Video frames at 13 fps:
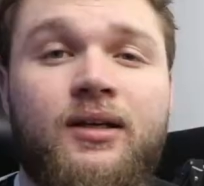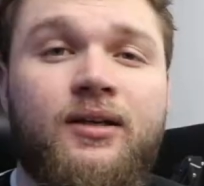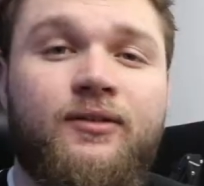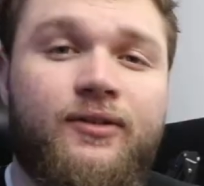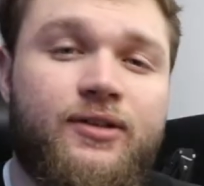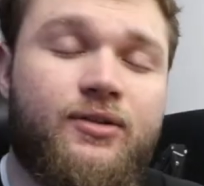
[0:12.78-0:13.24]

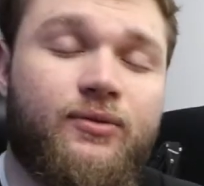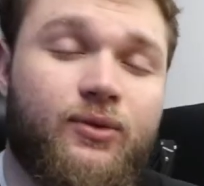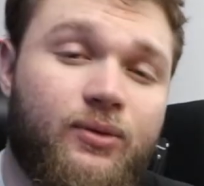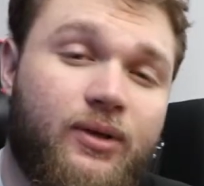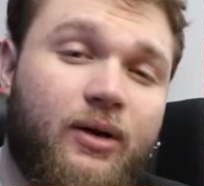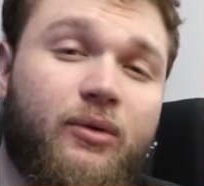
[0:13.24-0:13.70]
First of
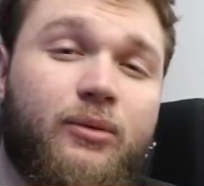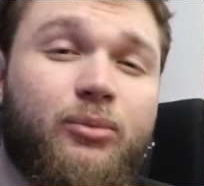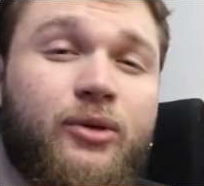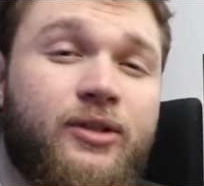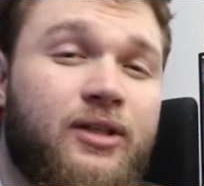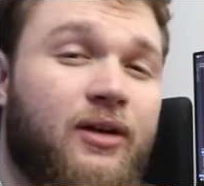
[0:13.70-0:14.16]
all, I want to
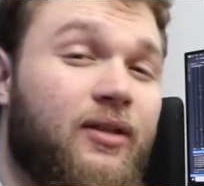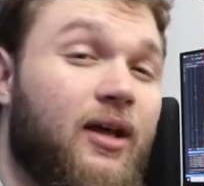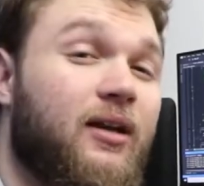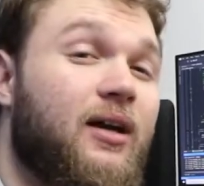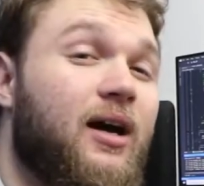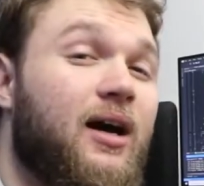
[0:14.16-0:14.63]
point out
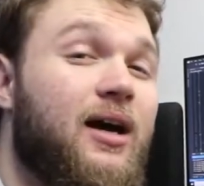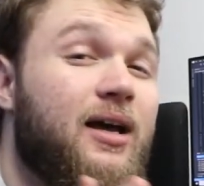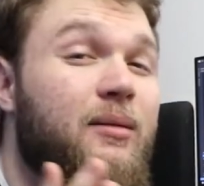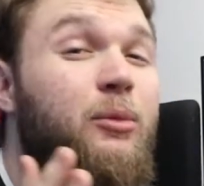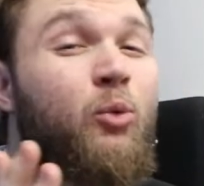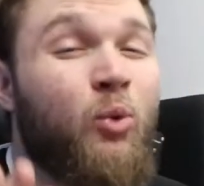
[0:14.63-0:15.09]
that I
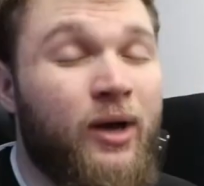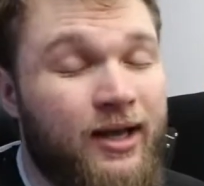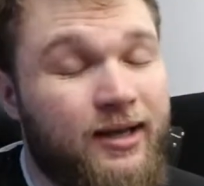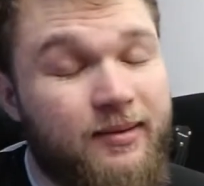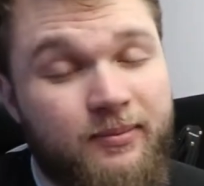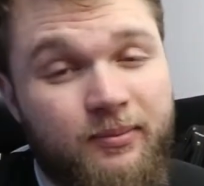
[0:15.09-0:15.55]
am
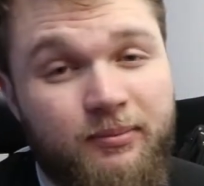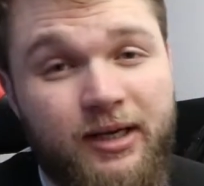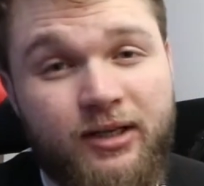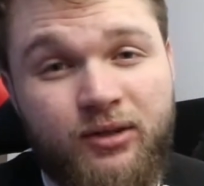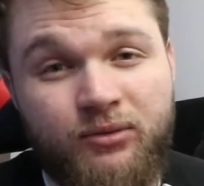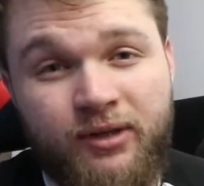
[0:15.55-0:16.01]
aware
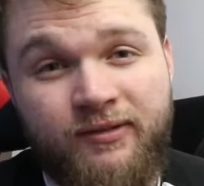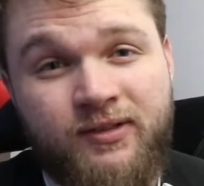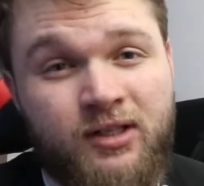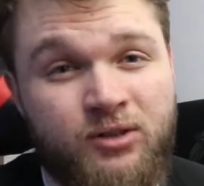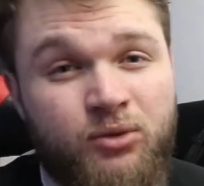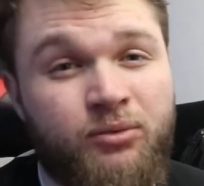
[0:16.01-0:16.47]
Michael Reeves
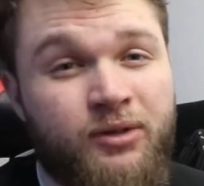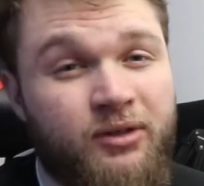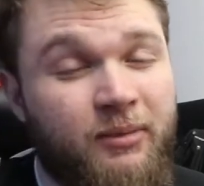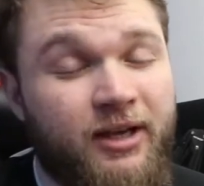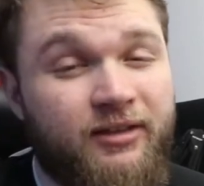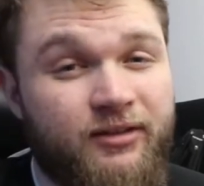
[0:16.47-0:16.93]
has already
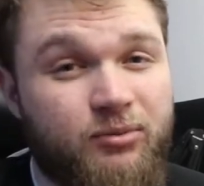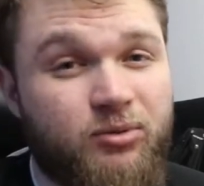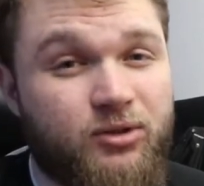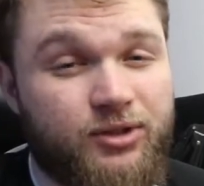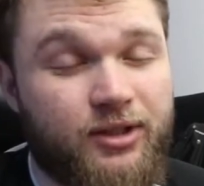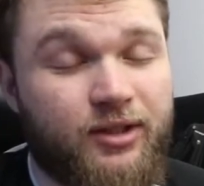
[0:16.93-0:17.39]
made this
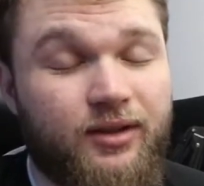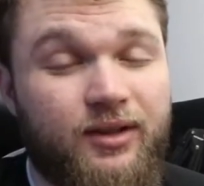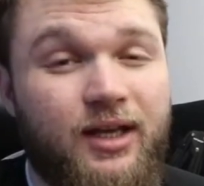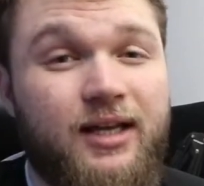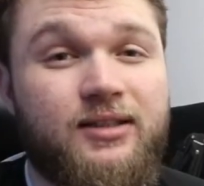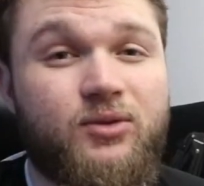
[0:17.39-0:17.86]
project.
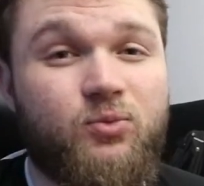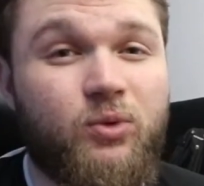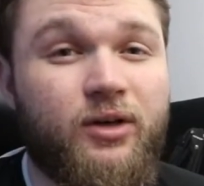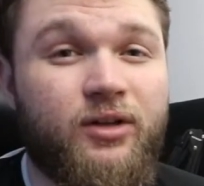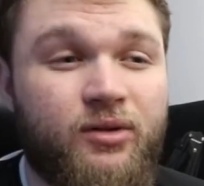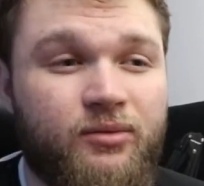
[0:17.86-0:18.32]
That's
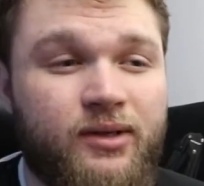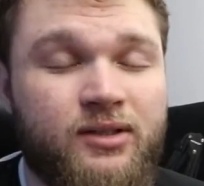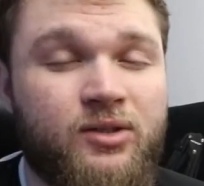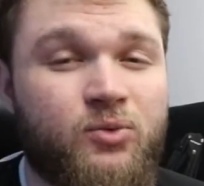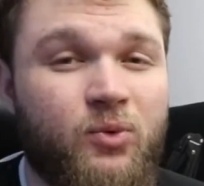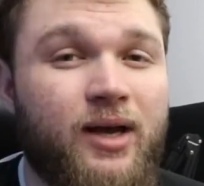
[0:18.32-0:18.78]
one of the
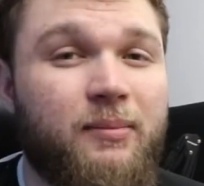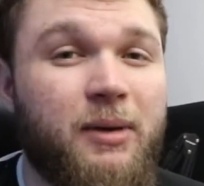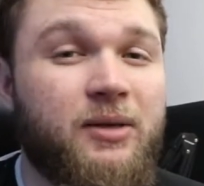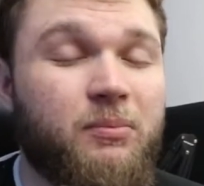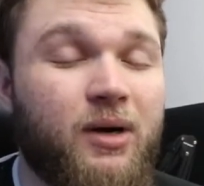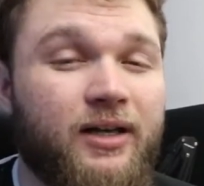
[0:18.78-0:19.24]
reasons why I
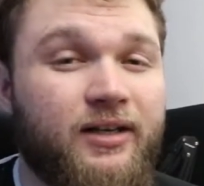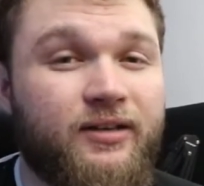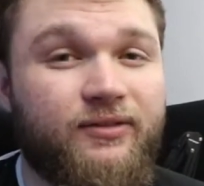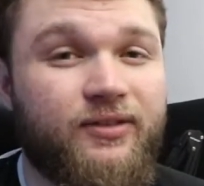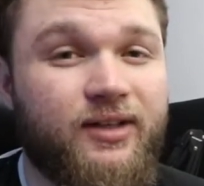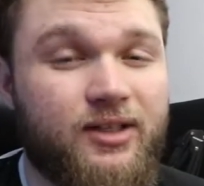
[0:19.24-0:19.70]
made mine in
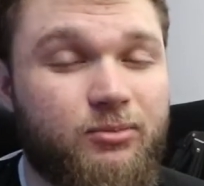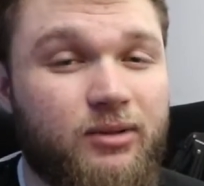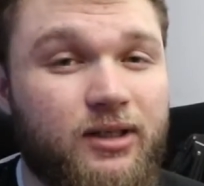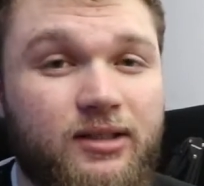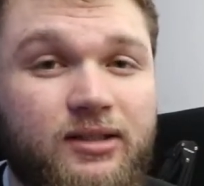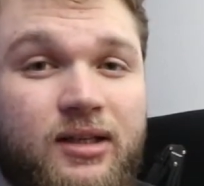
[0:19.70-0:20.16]
the first
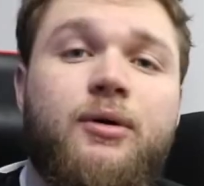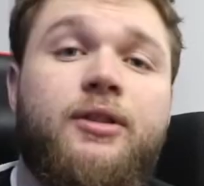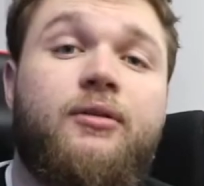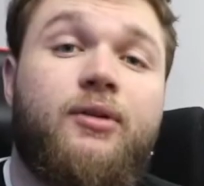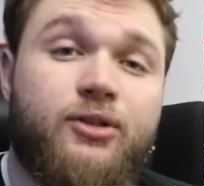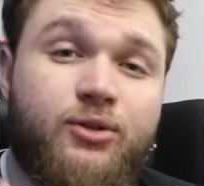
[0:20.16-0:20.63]
place. But
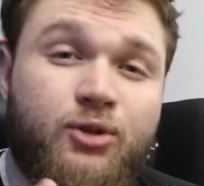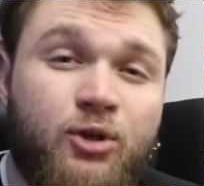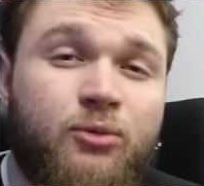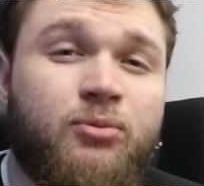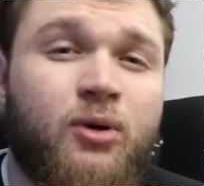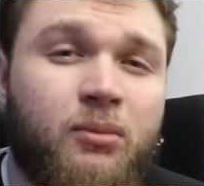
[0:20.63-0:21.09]
there are
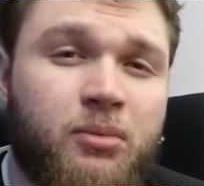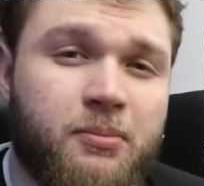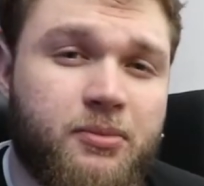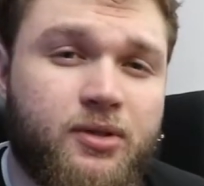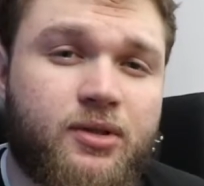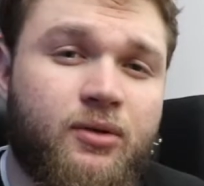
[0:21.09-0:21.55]
two
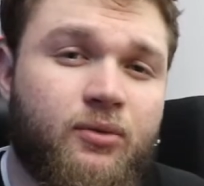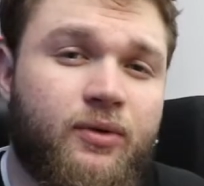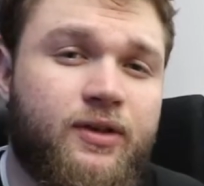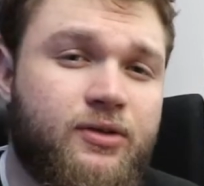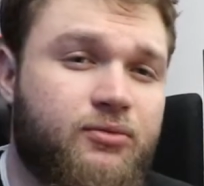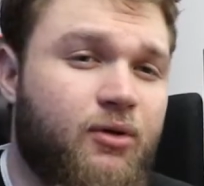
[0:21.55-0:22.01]
problems
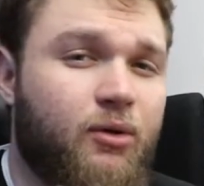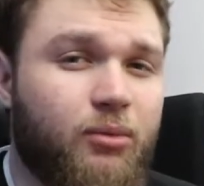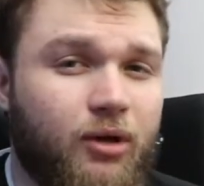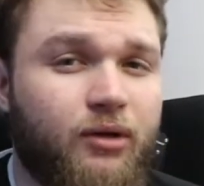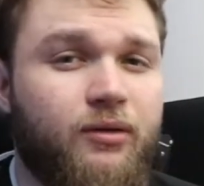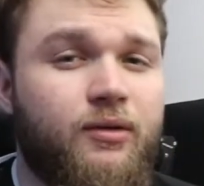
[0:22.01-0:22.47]
with this
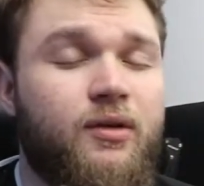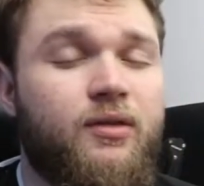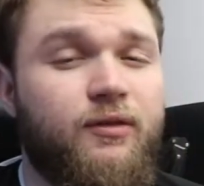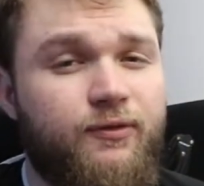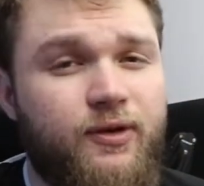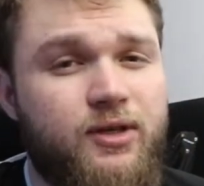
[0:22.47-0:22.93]
robot.
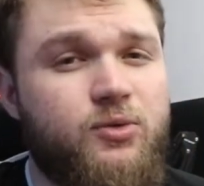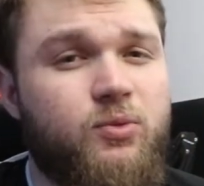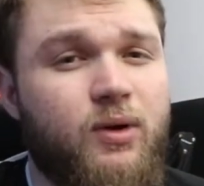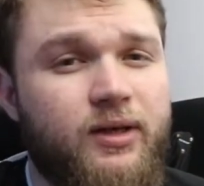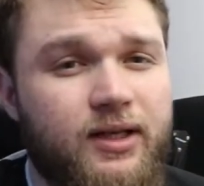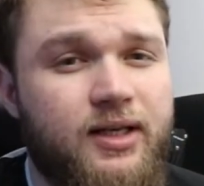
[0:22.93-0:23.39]
The first
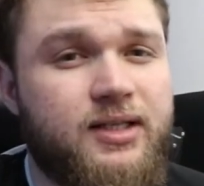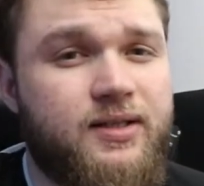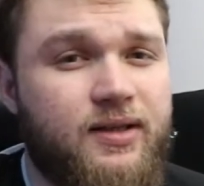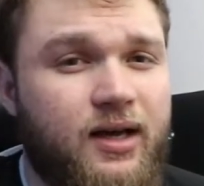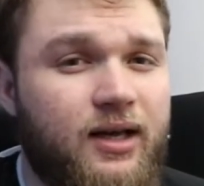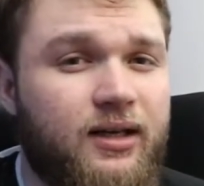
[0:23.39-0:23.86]
one is
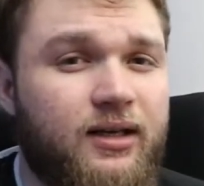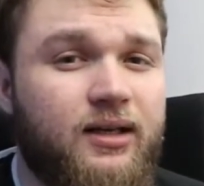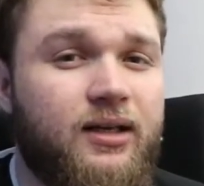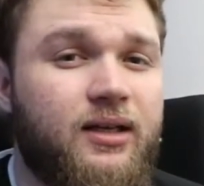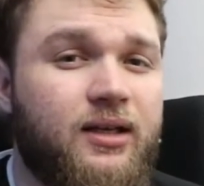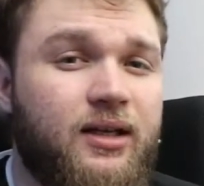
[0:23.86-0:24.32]
that
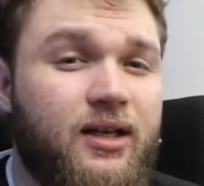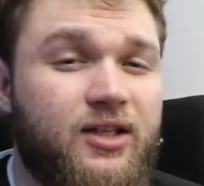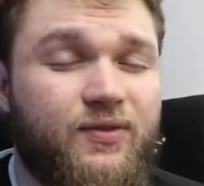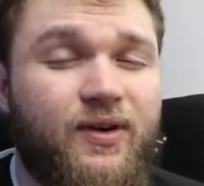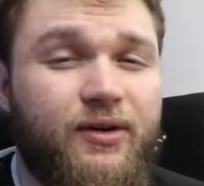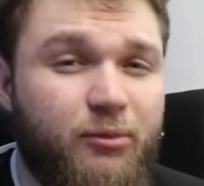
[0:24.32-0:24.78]

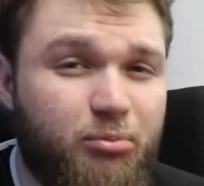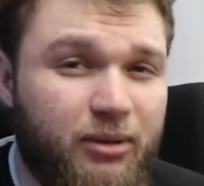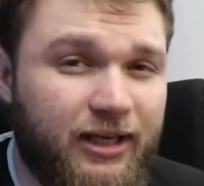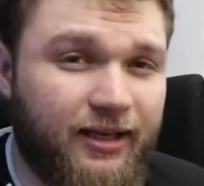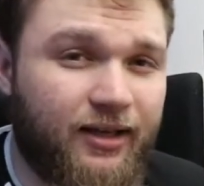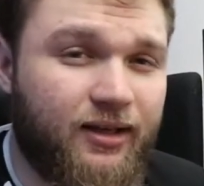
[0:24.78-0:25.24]
it's very
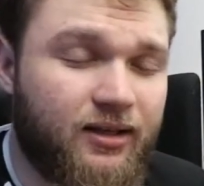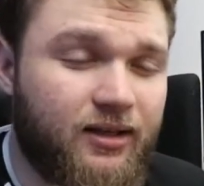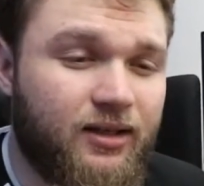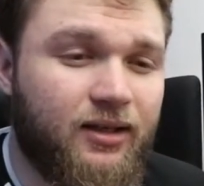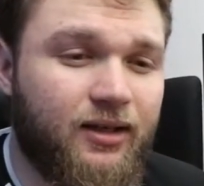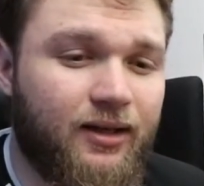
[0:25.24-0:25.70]
big.
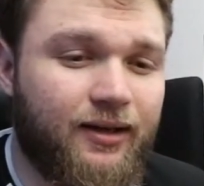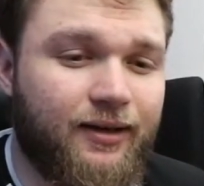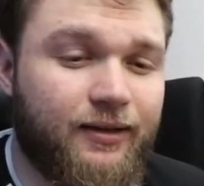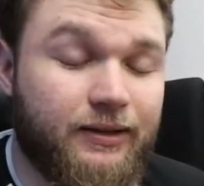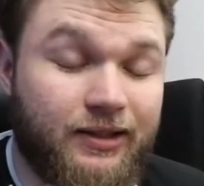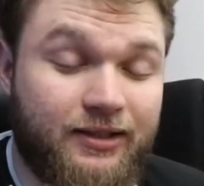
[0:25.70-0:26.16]

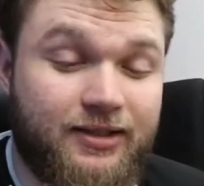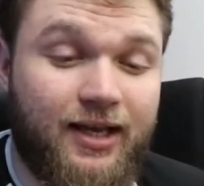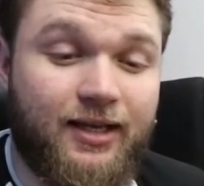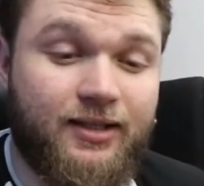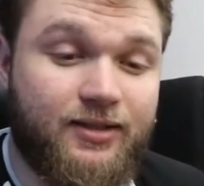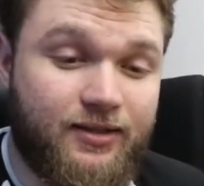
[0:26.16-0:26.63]
It
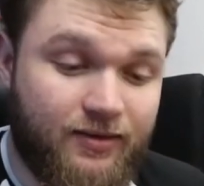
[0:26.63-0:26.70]
takes